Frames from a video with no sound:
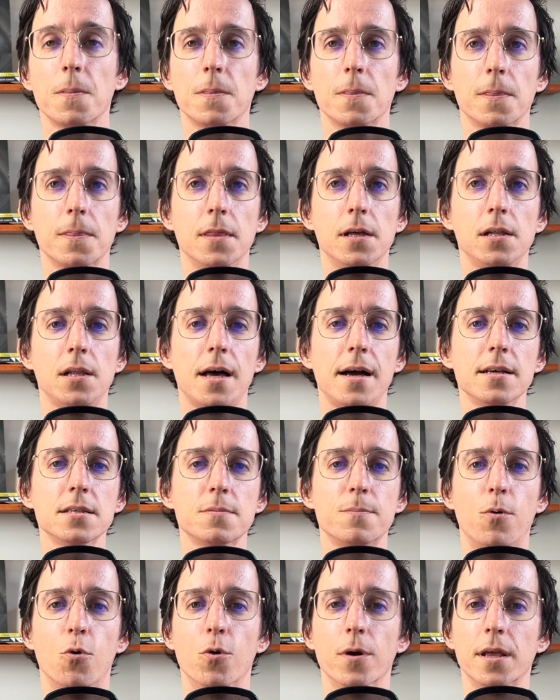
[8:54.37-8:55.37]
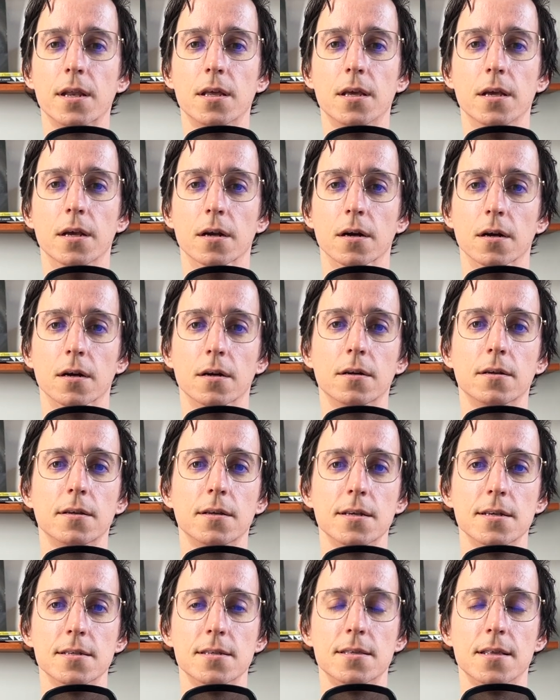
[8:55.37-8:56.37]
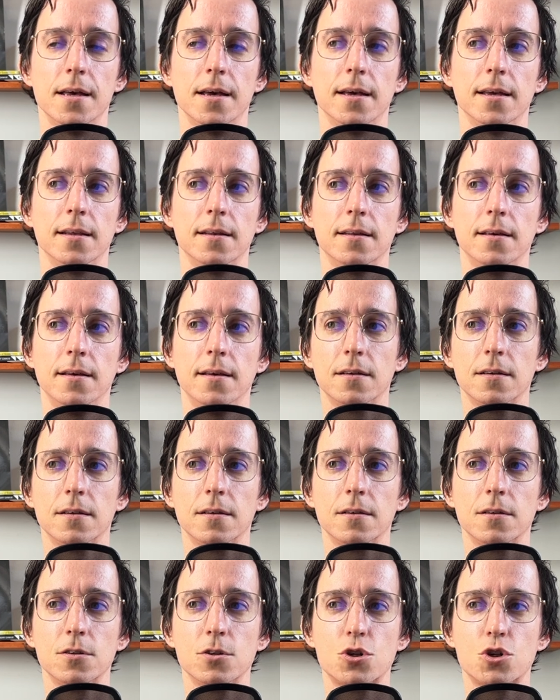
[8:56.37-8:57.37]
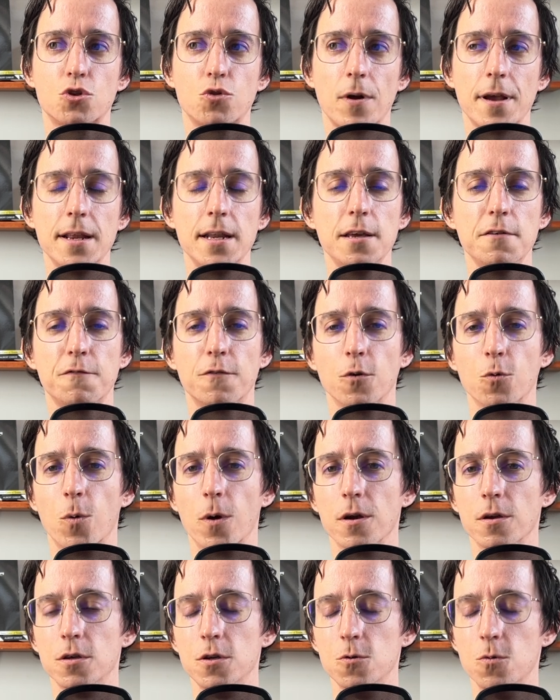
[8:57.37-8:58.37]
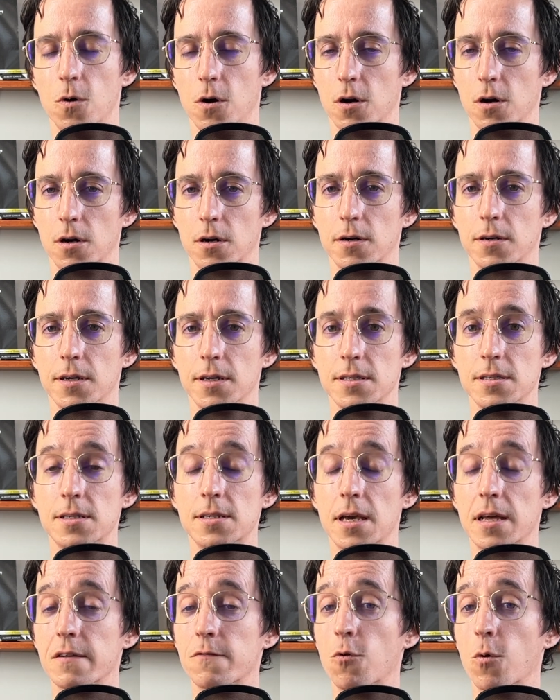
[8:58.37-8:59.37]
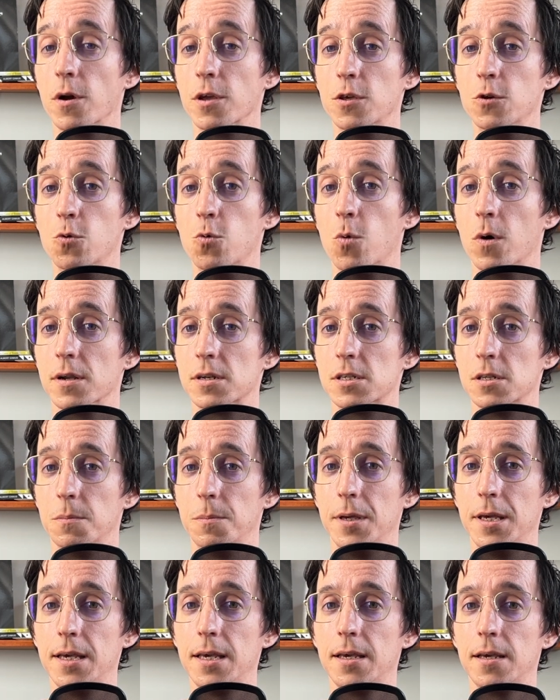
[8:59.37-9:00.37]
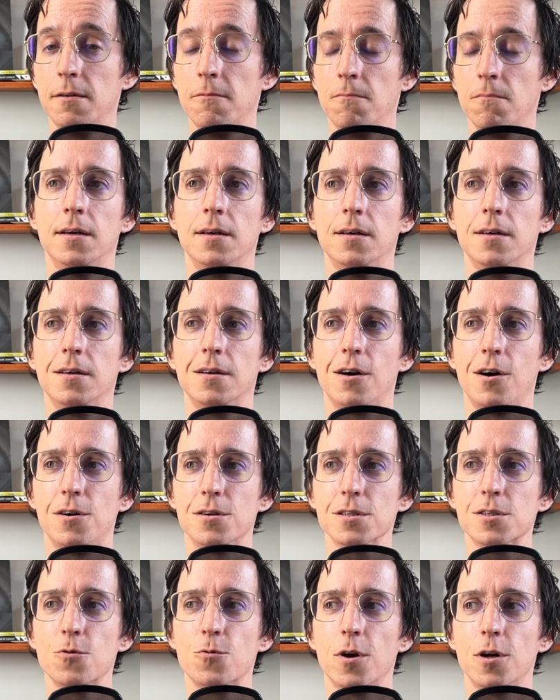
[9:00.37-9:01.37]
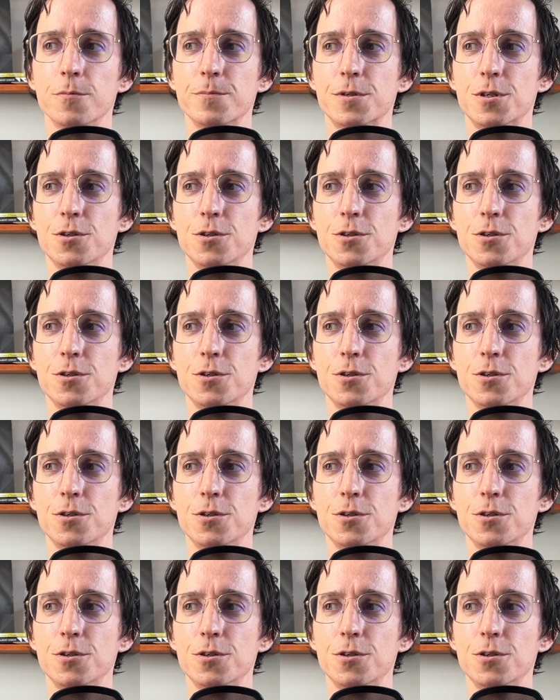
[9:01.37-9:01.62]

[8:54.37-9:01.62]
The last point here is that training for where you are instead of where you want to be also helps